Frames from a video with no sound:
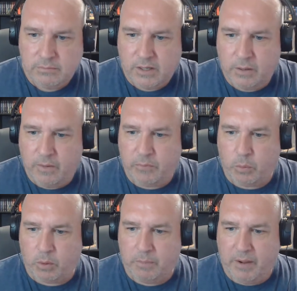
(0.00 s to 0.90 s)
I don't have to
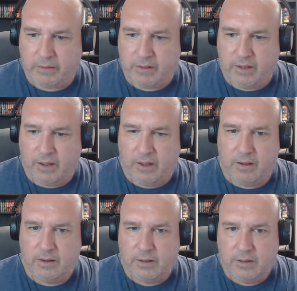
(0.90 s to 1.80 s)
worry about the
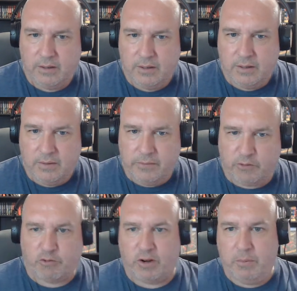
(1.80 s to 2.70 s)

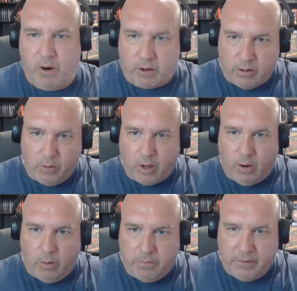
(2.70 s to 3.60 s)
StreamYard
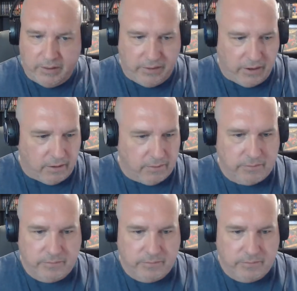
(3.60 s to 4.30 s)
logo being there.